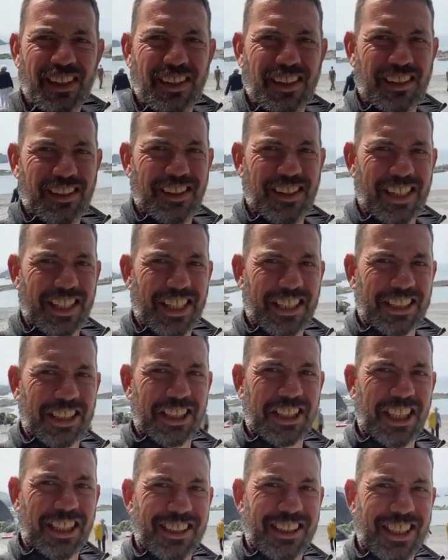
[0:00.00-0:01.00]
Uh, and as
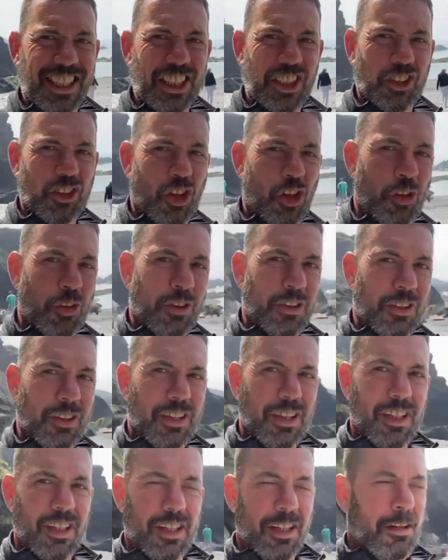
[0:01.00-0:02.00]
I said in the intro,
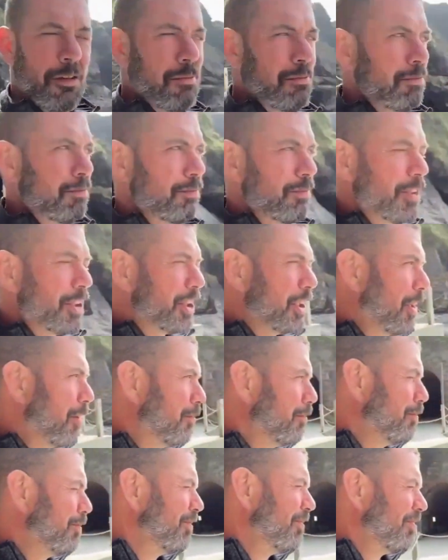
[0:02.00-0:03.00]
um,
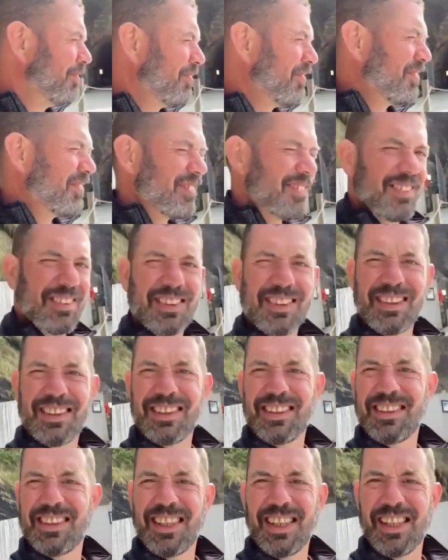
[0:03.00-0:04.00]
some
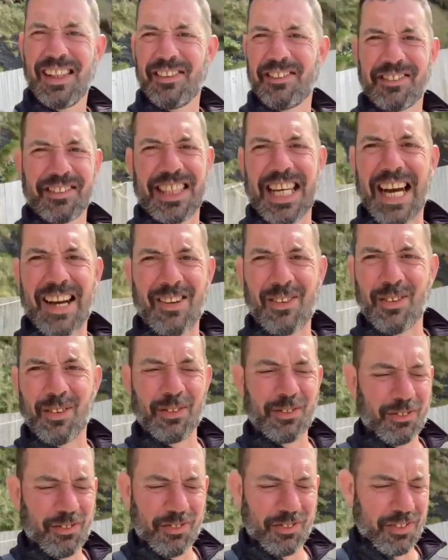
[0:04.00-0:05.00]
uh,
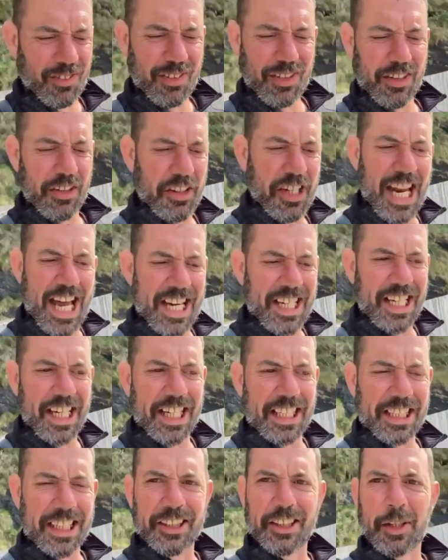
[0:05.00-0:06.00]
Carol, the
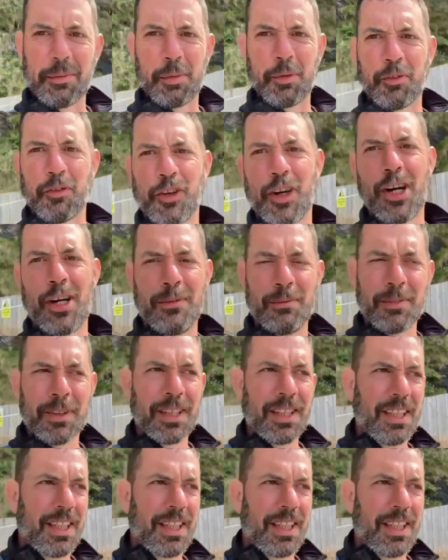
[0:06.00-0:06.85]
landlady at Dipple Farm,